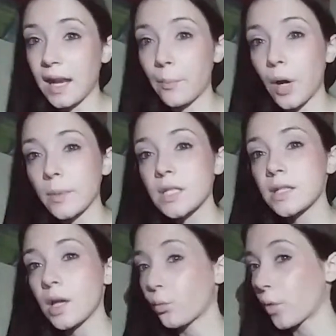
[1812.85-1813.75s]
I'm probably
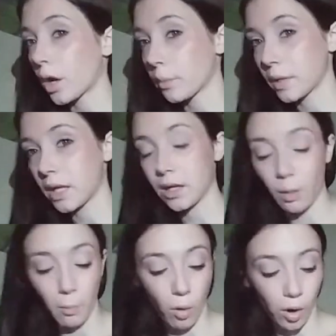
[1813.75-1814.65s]
just going to run them again
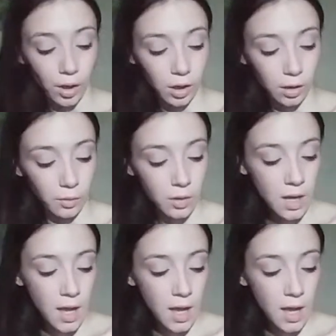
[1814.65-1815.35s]
tomorrow.